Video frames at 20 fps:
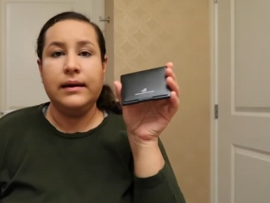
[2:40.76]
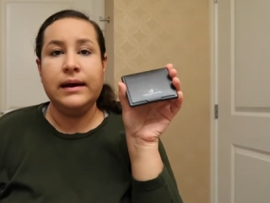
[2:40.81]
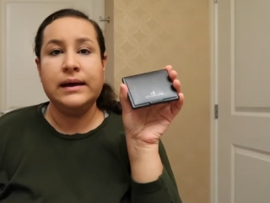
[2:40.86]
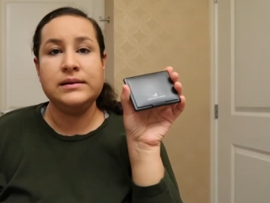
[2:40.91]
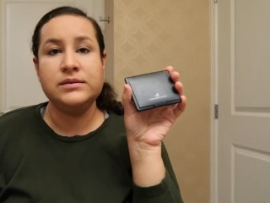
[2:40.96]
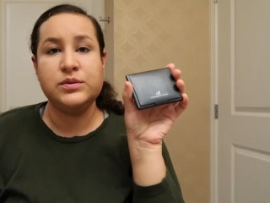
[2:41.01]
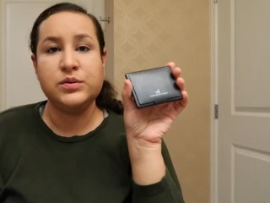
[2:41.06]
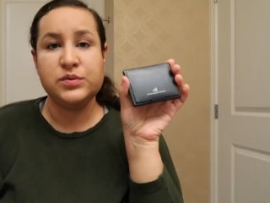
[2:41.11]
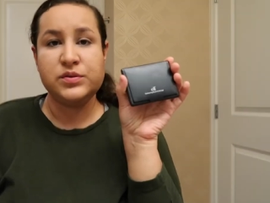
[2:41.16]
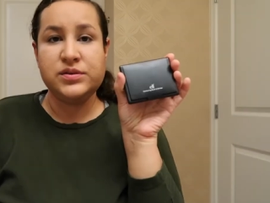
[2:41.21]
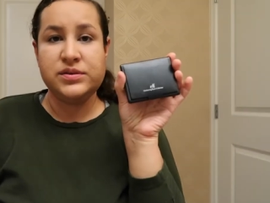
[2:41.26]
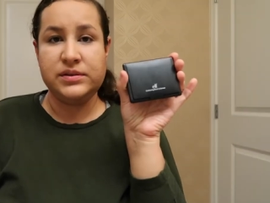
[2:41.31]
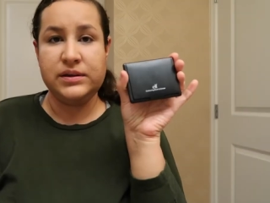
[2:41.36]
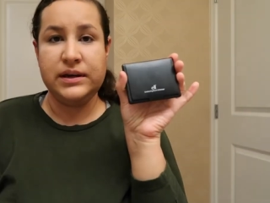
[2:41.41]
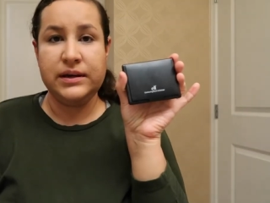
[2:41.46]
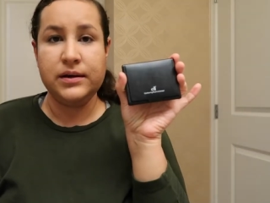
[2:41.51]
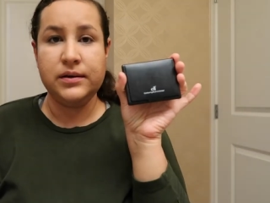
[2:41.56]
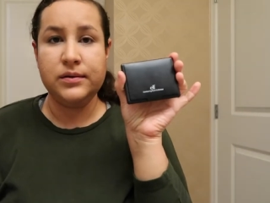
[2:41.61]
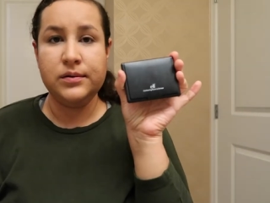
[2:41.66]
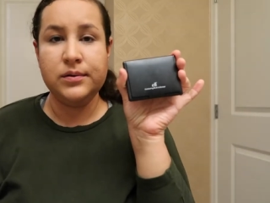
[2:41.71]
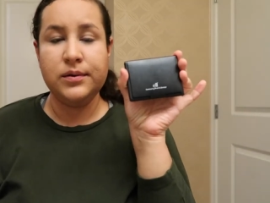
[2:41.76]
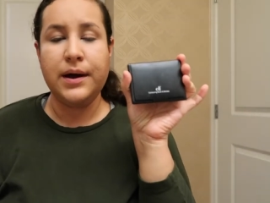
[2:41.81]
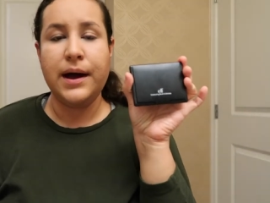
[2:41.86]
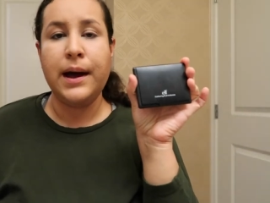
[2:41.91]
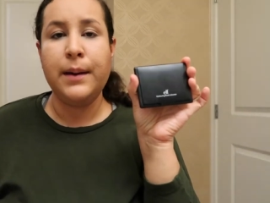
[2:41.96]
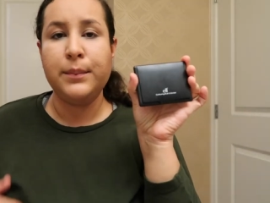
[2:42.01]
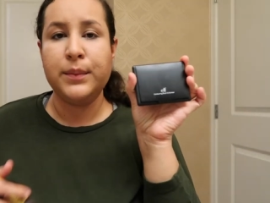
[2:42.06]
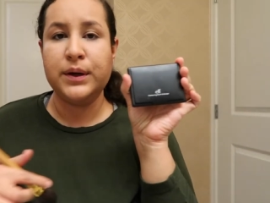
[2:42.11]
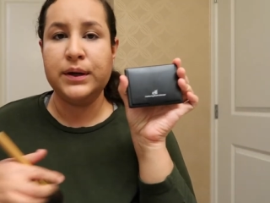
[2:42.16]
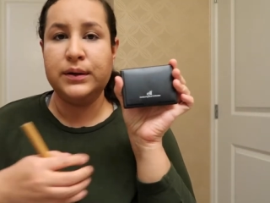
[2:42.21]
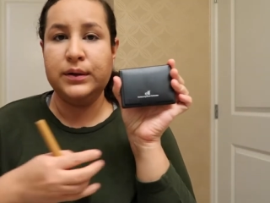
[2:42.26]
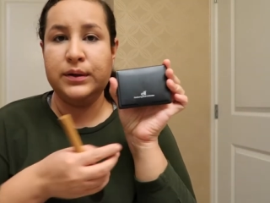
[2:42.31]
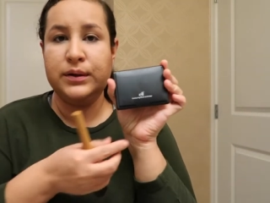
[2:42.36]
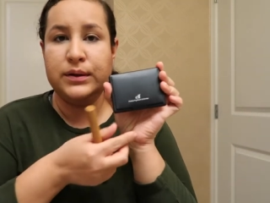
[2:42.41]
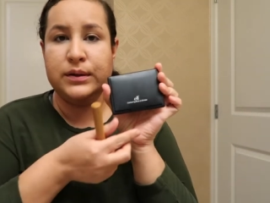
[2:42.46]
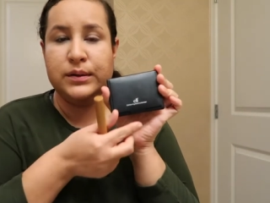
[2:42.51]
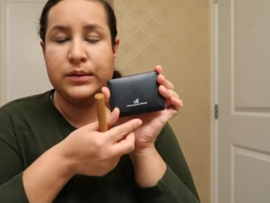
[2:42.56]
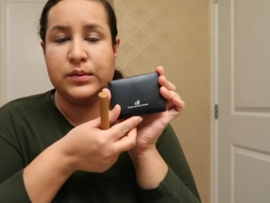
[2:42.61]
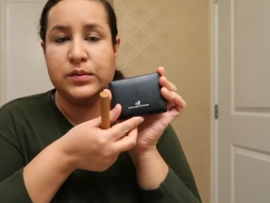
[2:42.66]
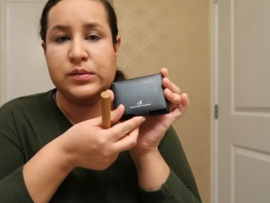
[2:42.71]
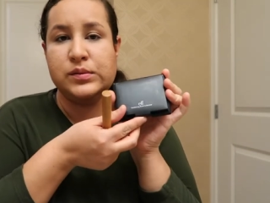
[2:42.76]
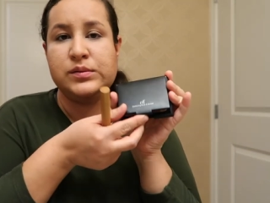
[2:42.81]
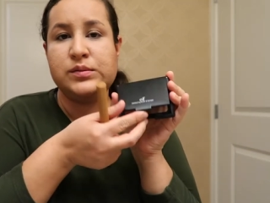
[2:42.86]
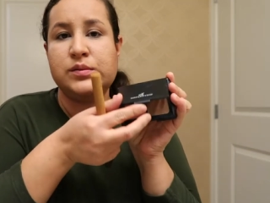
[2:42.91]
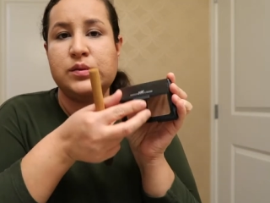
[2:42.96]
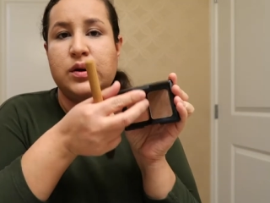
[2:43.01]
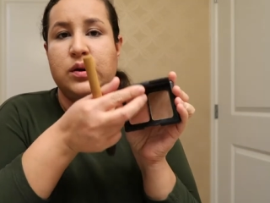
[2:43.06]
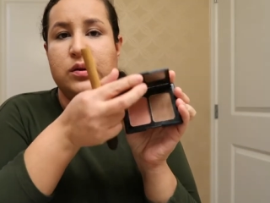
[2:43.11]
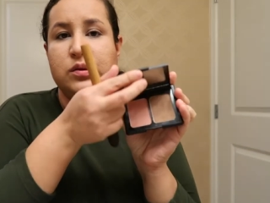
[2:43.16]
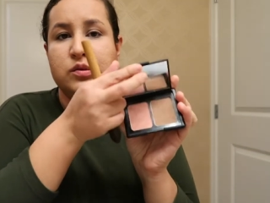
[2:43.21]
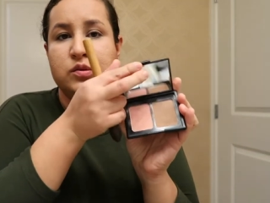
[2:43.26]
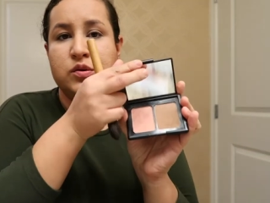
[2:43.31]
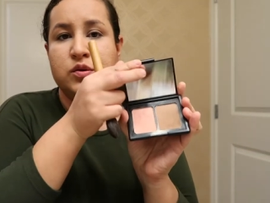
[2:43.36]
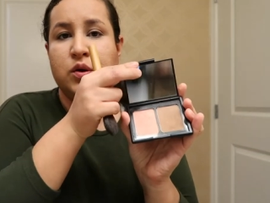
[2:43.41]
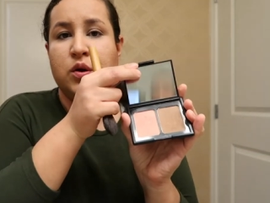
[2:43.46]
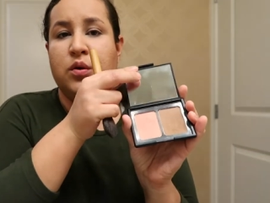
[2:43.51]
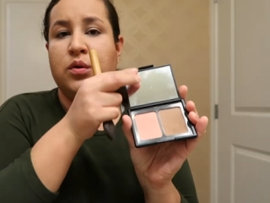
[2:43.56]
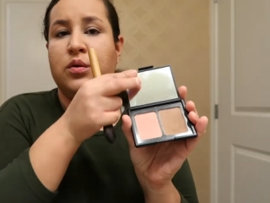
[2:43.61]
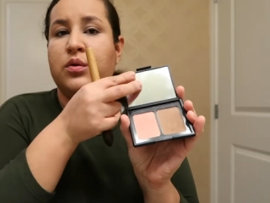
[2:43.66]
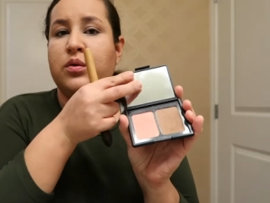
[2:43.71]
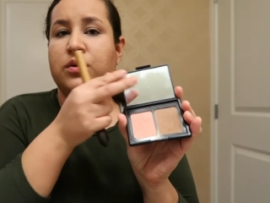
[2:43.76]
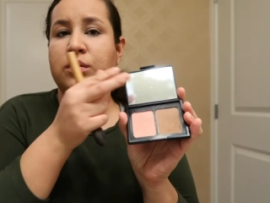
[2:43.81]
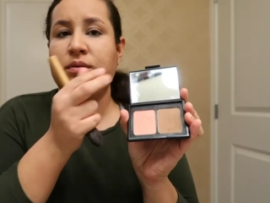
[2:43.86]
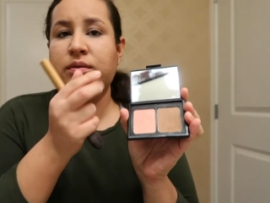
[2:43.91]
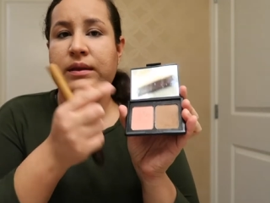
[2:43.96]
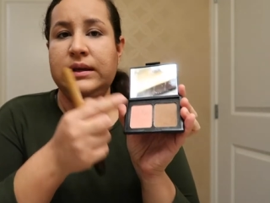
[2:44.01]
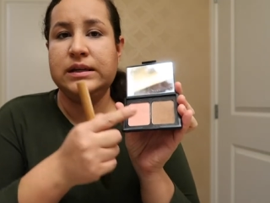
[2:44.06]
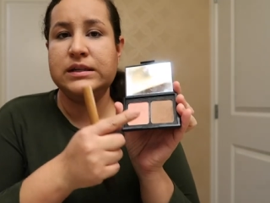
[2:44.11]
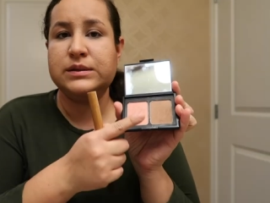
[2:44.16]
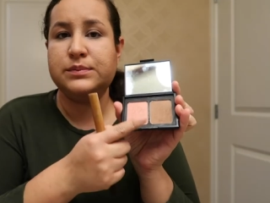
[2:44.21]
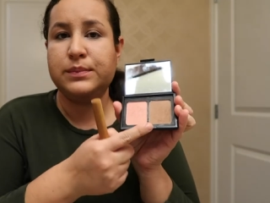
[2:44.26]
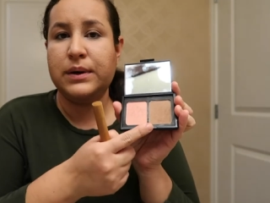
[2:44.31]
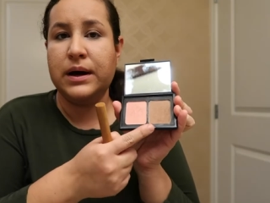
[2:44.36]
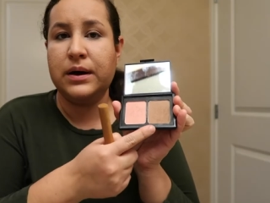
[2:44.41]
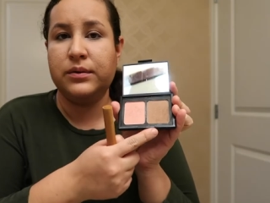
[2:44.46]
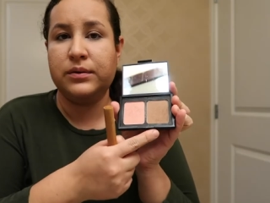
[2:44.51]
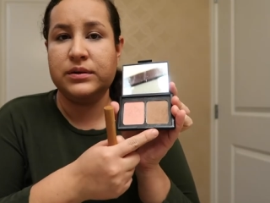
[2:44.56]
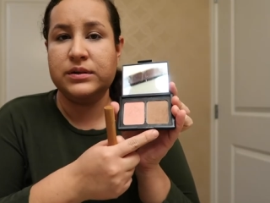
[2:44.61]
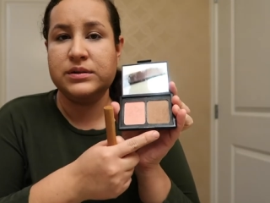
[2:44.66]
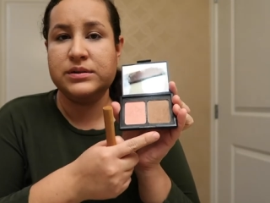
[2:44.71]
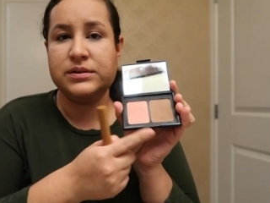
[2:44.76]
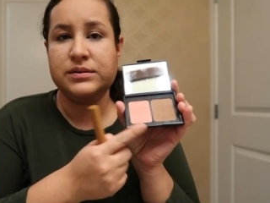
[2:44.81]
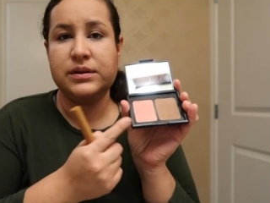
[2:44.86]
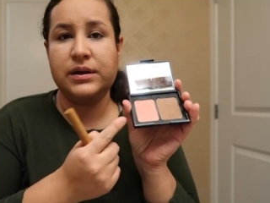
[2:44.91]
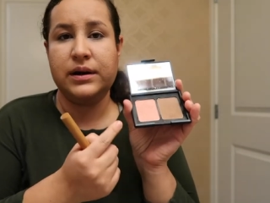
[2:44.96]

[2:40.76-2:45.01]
And to seal, I'm gonna use also these powders